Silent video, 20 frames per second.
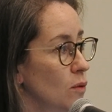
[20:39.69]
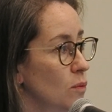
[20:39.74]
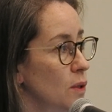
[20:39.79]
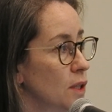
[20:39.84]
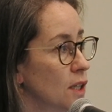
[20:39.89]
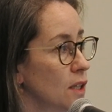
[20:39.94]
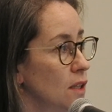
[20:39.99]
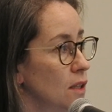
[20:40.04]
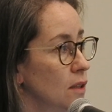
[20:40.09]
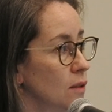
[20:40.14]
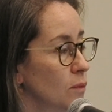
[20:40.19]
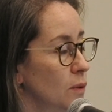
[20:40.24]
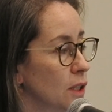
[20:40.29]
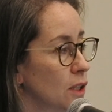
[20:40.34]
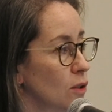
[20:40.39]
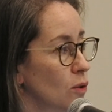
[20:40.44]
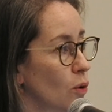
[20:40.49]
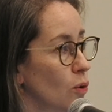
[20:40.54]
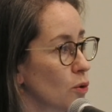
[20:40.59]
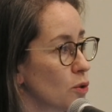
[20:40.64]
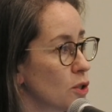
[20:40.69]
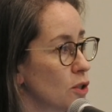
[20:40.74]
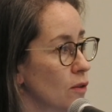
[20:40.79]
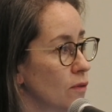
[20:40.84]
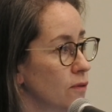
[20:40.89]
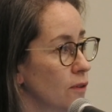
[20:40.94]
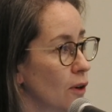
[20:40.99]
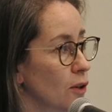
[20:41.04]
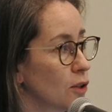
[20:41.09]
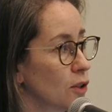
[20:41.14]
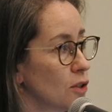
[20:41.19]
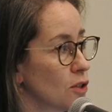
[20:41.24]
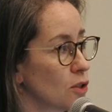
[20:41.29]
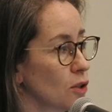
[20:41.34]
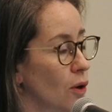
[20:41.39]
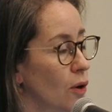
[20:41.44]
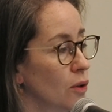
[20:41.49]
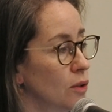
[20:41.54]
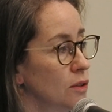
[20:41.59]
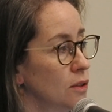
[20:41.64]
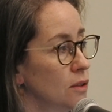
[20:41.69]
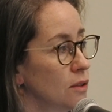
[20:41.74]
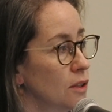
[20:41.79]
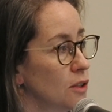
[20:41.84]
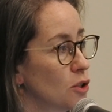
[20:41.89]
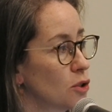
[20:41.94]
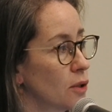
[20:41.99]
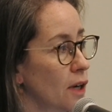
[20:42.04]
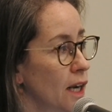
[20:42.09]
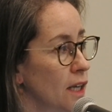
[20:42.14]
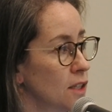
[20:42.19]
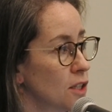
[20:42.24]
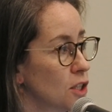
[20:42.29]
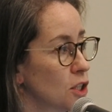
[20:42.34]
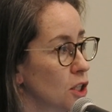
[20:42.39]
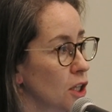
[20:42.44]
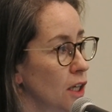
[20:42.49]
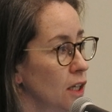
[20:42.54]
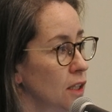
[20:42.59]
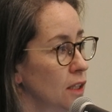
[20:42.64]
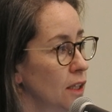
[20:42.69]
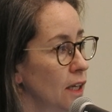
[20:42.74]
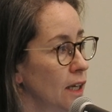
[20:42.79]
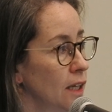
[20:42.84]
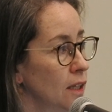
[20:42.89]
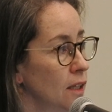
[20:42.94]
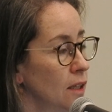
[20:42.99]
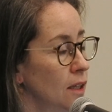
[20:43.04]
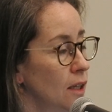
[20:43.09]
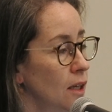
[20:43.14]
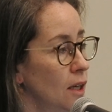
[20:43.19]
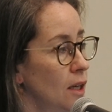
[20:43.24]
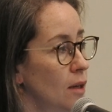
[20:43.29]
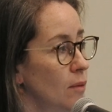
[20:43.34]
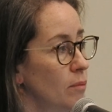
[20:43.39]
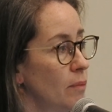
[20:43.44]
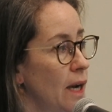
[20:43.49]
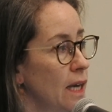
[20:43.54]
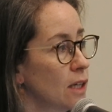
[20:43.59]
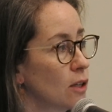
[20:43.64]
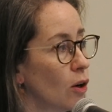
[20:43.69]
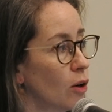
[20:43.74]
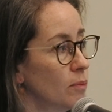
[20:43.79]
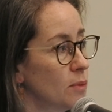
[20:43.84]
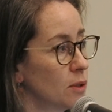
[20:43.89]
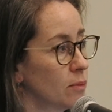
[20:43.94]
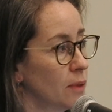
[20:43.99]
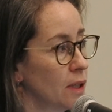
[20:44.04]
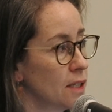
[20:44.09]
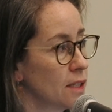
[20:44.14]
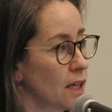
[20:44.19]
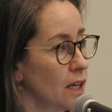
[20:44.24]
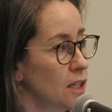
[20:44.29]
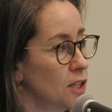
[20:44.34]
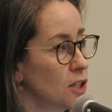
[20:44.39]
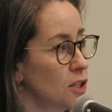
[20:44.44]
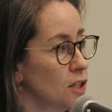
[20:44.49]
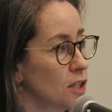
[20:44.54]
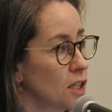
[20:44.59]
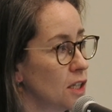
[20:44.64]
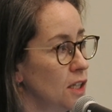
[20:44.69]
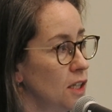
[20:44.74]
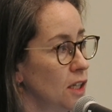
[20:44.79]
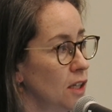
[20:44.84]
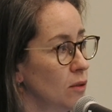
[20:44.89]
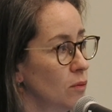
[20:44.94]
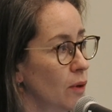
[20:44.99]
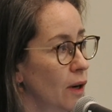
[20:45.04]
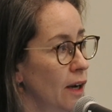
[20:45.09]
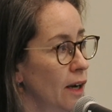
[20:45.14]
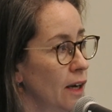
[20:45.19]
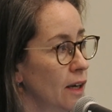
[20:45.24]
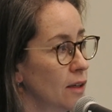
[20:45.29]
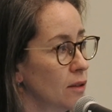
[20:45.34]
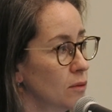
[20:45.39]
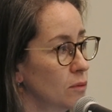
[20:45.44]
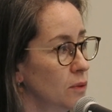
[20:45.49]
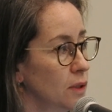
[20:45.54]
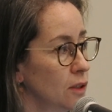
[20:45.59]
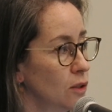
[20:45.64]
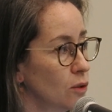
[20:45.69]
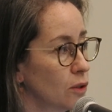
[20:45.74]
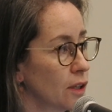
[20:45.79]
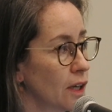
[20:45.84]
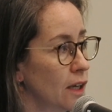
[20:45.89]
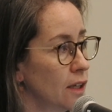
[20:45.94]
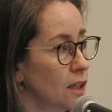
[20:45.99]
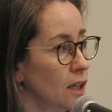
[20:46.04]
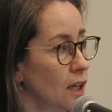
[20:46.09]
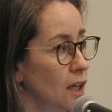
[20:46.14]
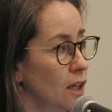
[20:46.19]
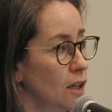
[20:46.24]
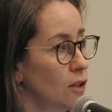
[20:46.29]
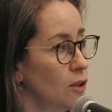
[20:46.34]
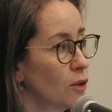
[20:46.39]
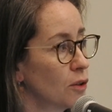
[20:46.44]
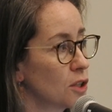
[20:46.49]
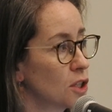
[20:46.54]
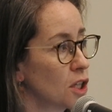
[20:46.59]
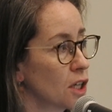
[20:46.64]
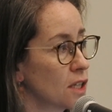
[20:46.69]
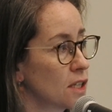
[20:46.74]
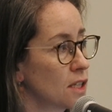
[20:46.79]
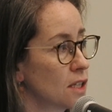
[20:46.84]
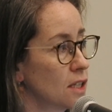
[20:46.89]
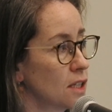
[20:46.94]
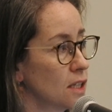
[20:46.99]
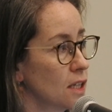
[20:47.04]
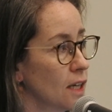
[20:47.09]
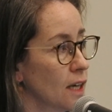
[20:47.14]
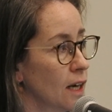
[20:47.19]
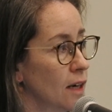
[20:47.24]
We can also focus on the transgene and make optimizations here where we look at not just,